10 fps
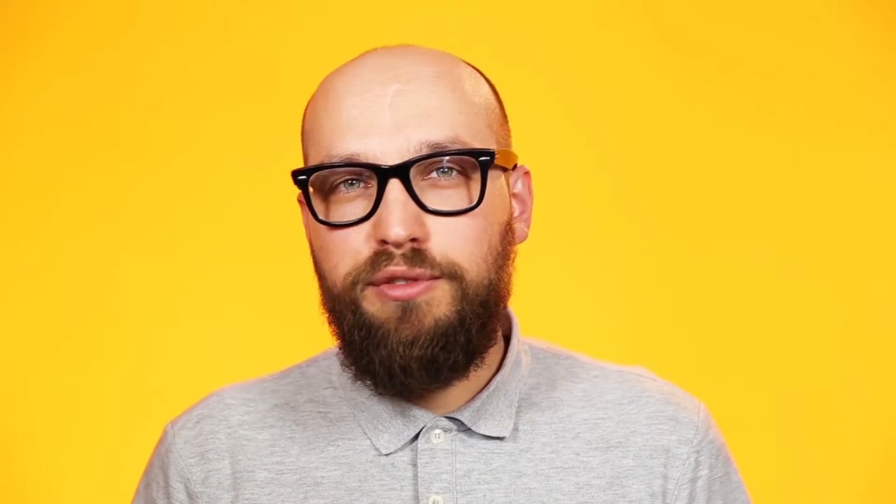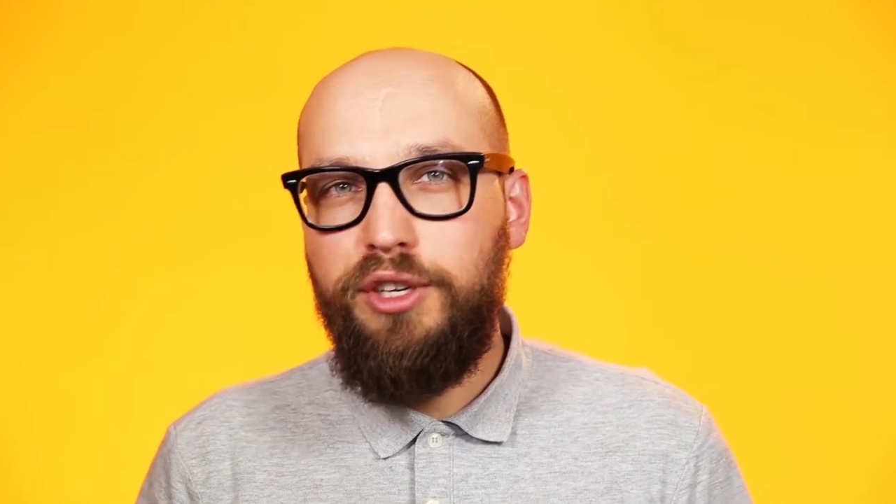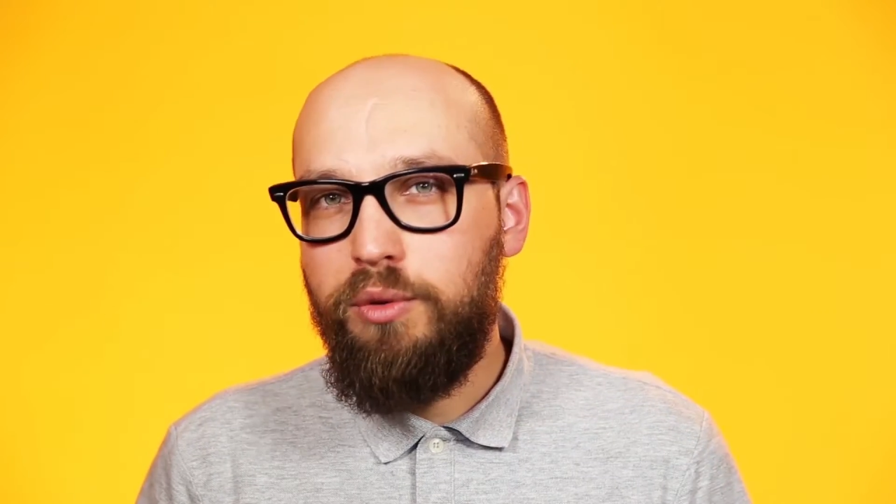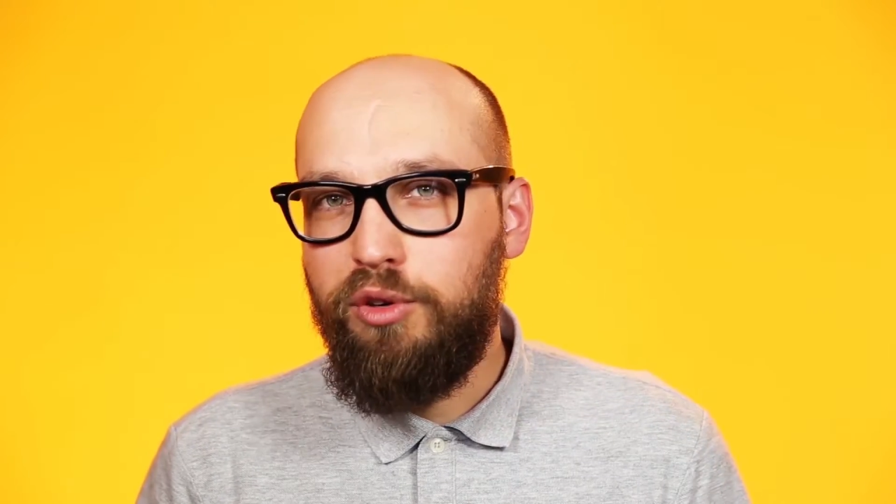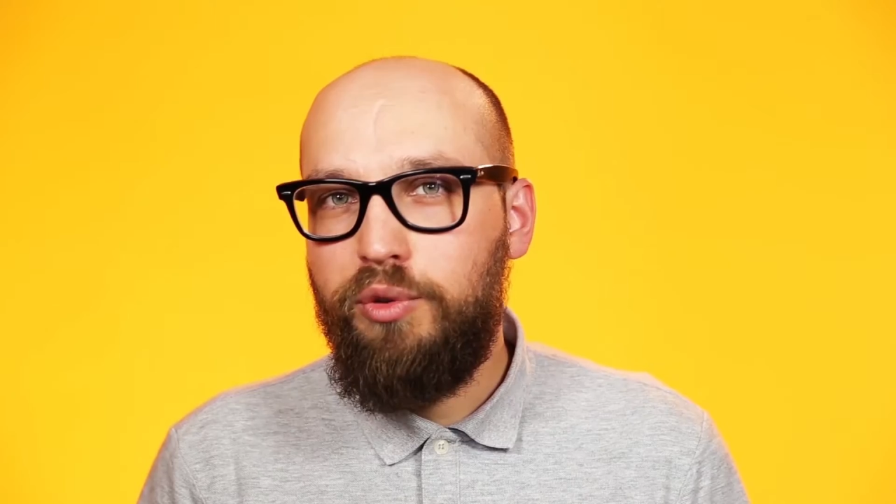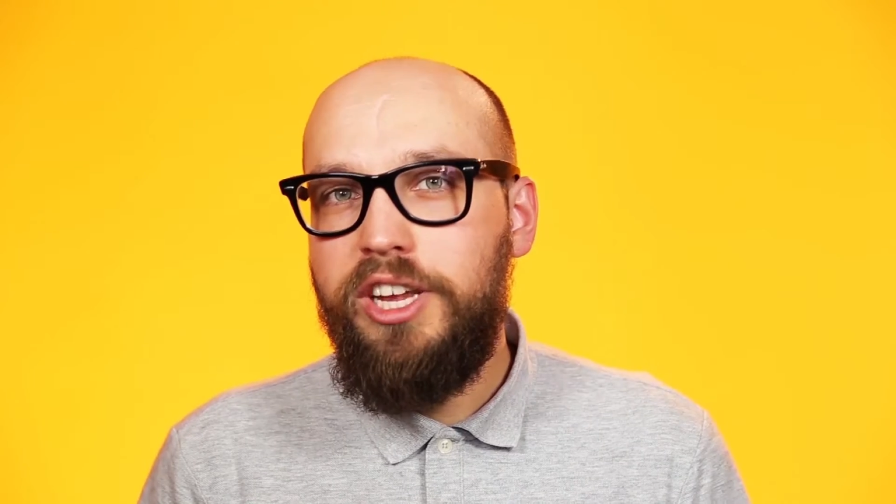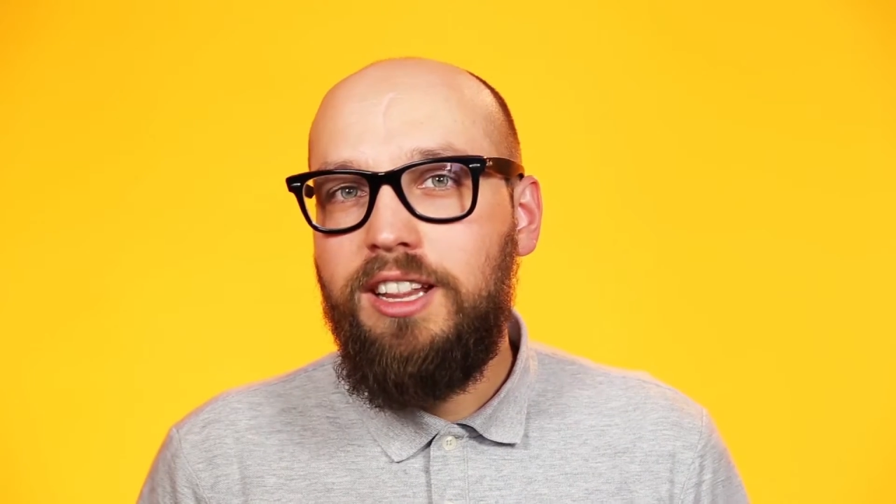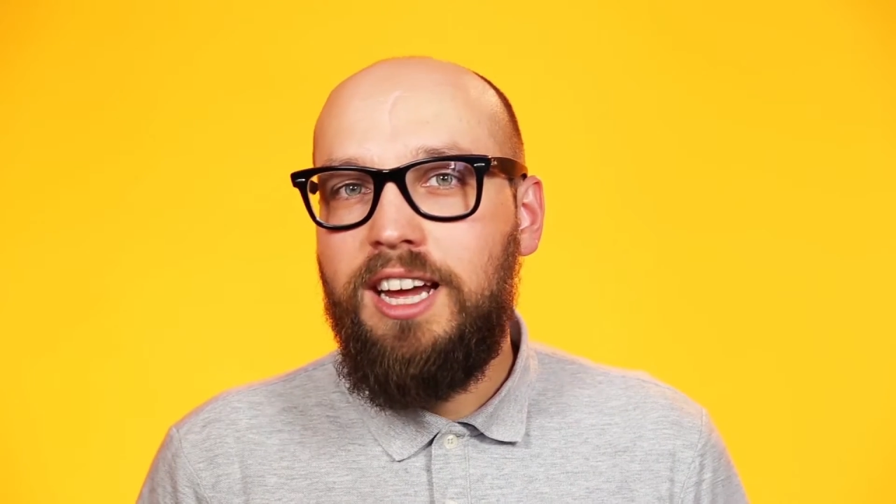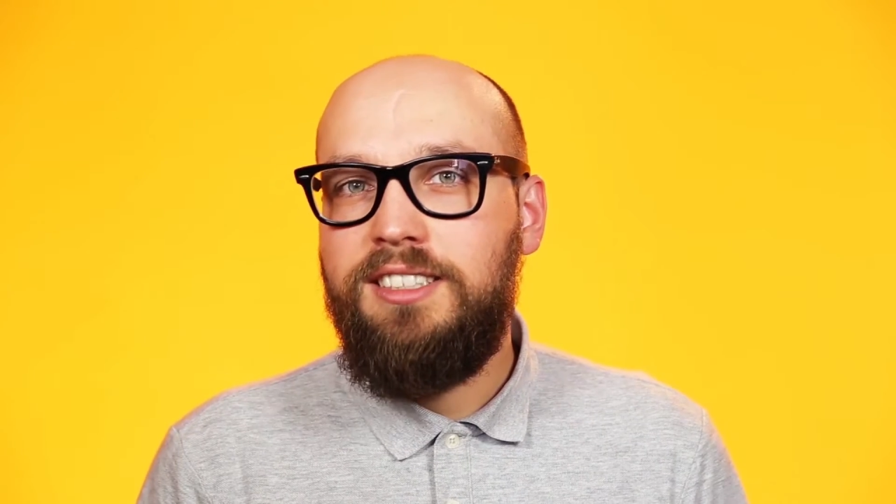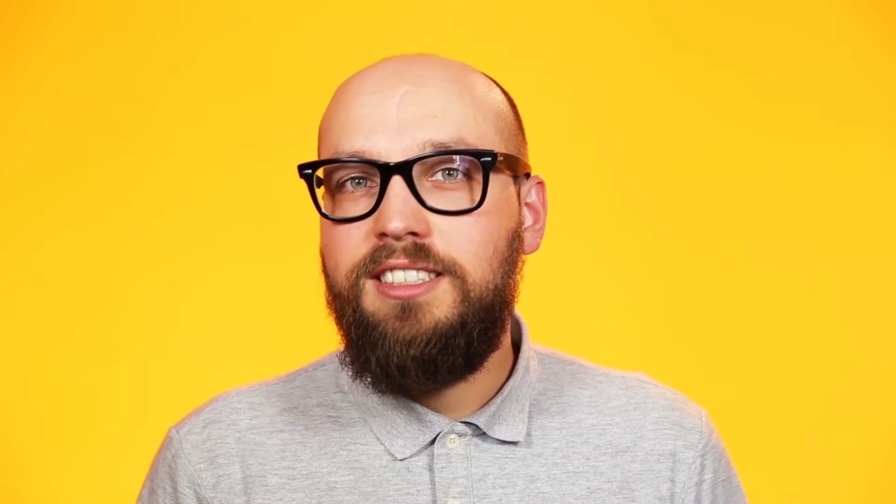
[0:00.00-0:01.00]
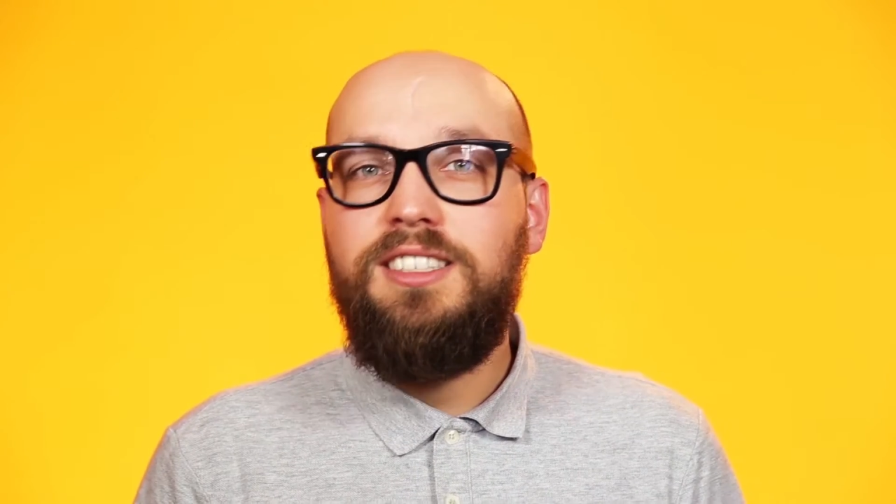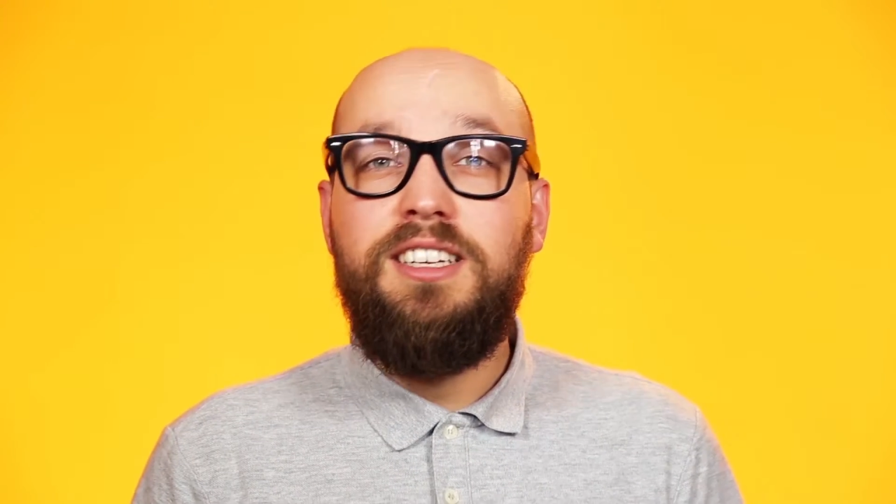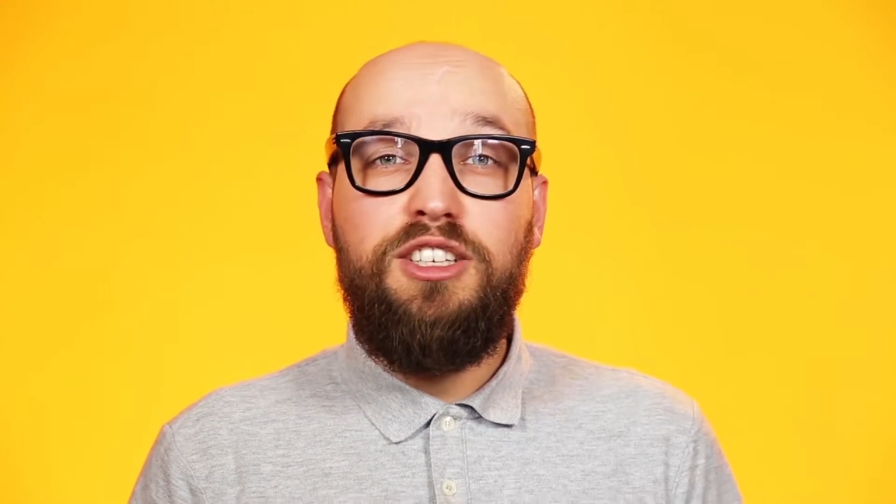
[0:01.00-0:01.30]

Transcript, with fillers: your viewer realizes